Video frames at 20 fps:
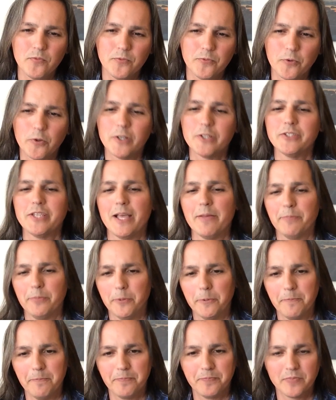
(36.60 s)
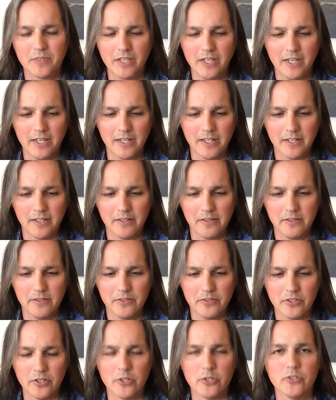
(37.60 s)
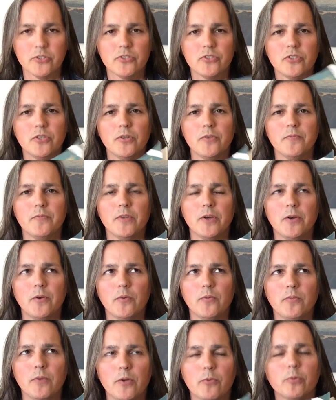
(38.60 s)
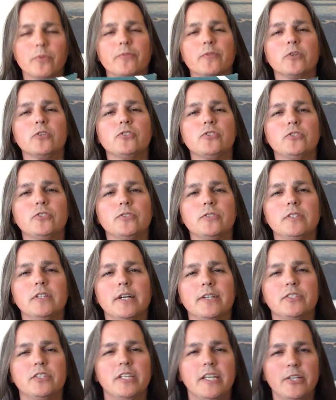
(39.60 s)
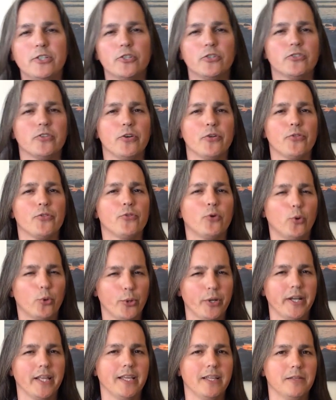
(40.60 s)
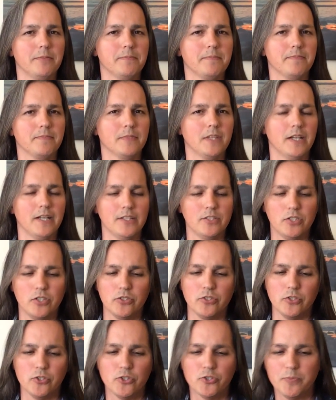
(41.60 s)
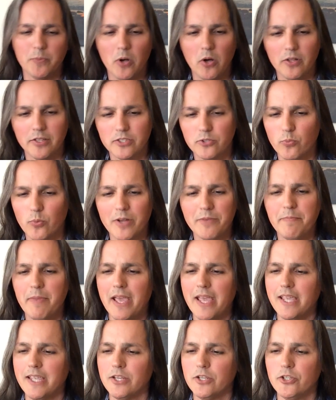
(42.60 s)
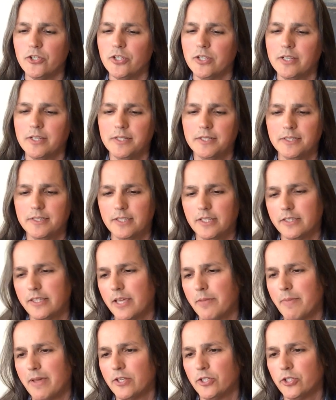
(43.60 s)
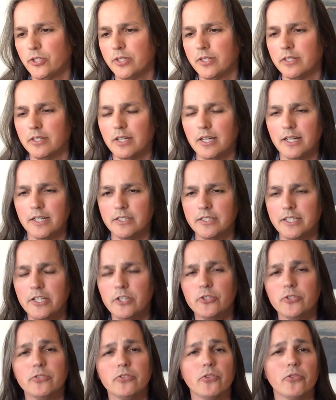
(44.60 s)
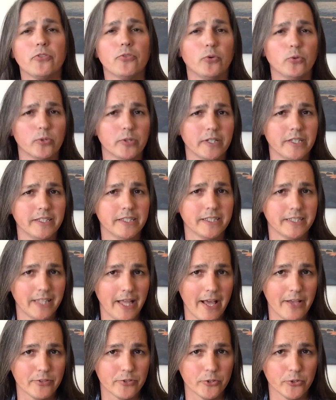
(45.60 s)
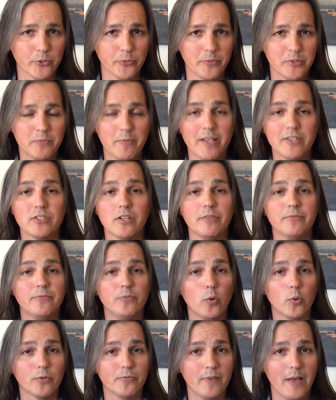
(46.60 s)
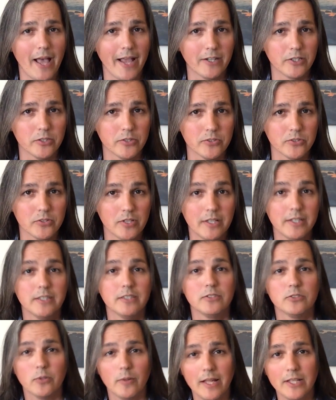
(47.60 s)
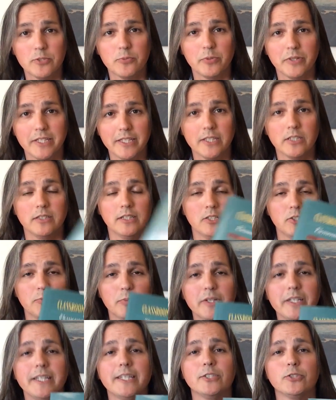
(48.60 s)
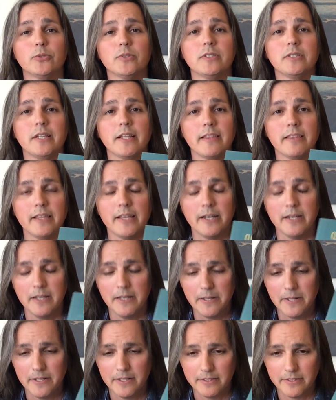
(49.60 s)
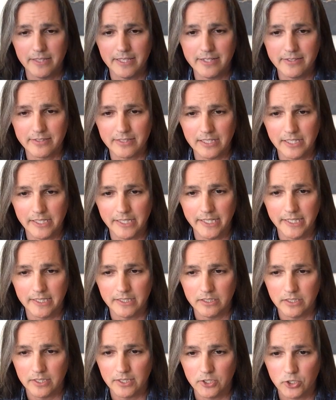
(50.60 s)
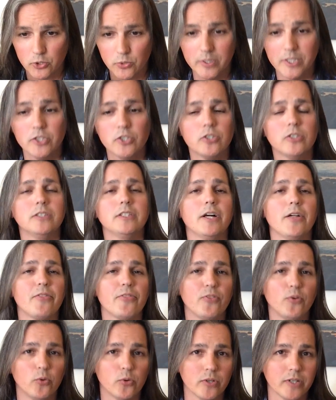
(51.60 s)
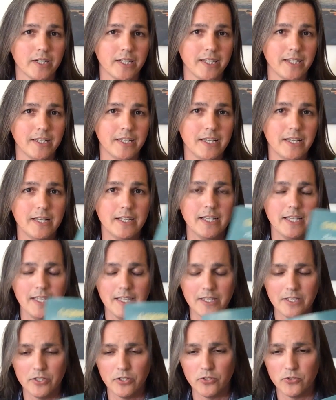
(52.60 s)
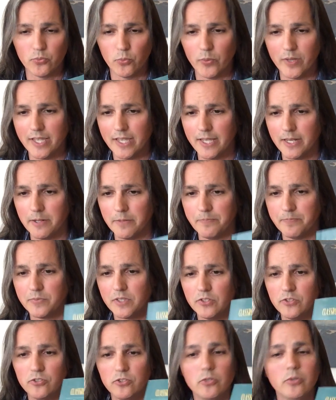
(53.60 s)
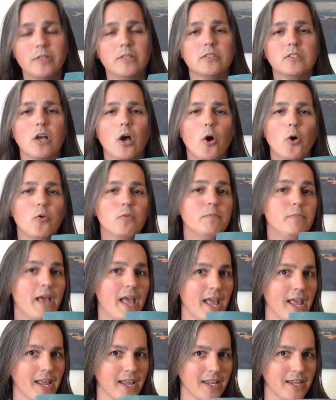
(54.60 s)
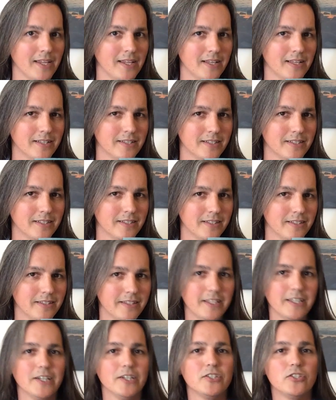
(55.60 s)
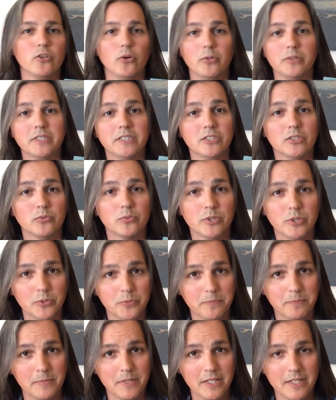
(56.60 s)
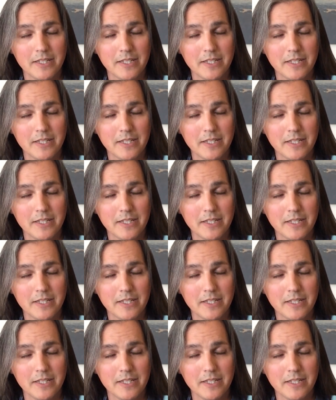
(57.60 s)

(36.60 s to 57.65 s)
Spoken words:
For example, it refers to a teacher's authority. It's just this one page that they mention, teacher's authority in the classroom is based on 4 factors. So it's pretty interesting that things like the traditional authority is when students obey the adult in the room.